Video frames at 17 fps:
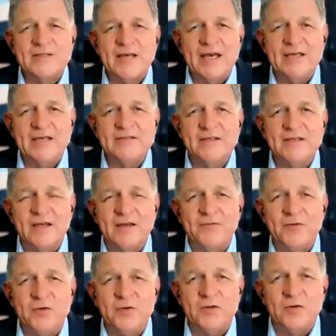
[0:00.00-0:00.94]
thing to say is that
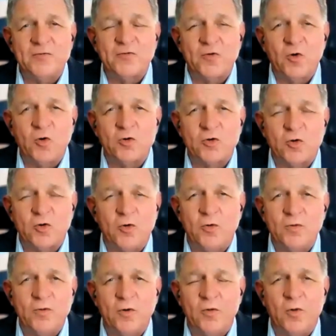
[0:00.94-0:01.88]
if you defraud
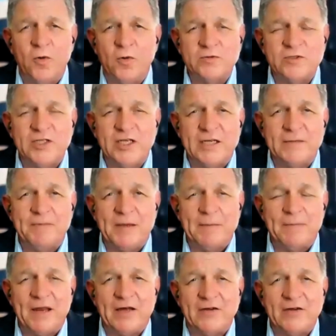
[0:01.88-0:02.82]
or cheat
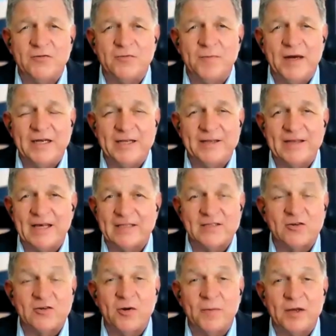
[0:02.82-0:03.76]
people out of money,
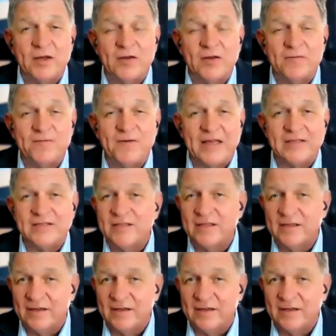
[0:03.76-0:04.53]
that's a criminal offence.